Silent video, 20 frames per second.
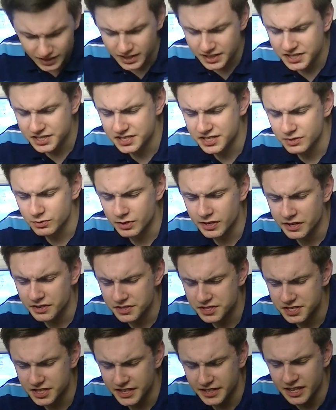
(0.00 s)
let's see what
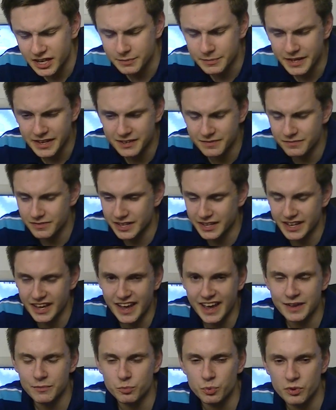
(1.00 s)
else they come. They
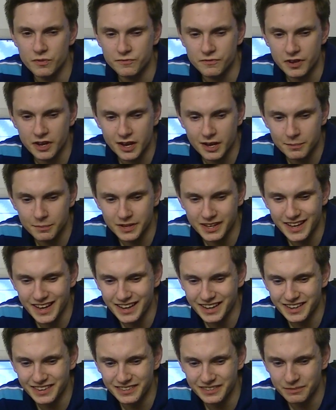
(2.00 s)
came with a
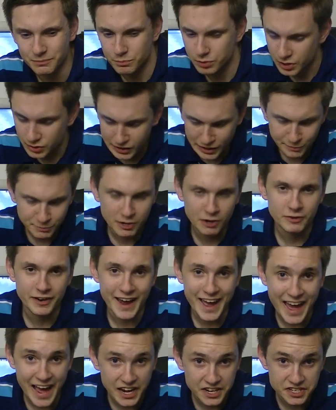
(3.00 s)
program called
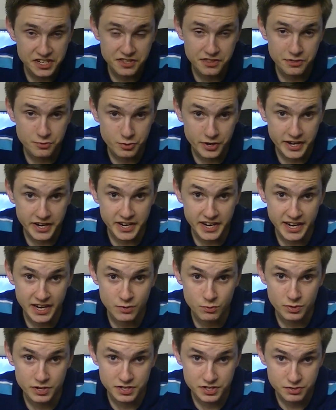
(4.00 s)
Action
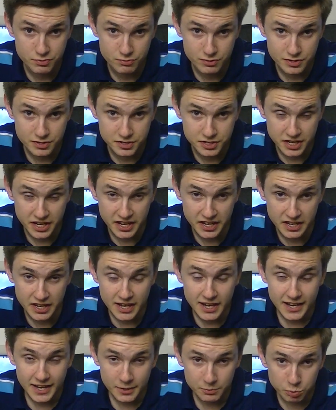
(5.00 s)
3D, which was a
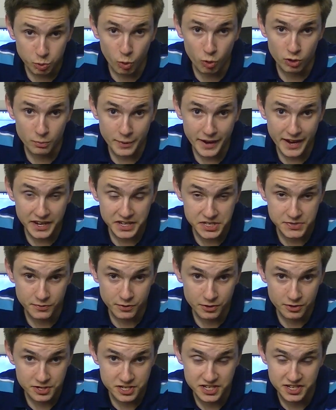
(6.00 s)
poor man's
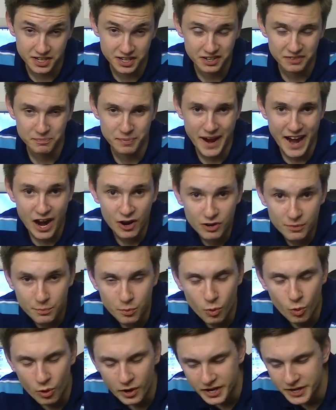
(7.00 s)
version of
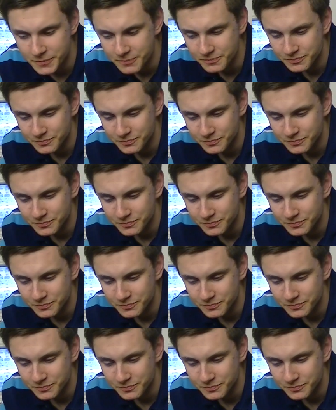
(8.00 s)
PowerPoint,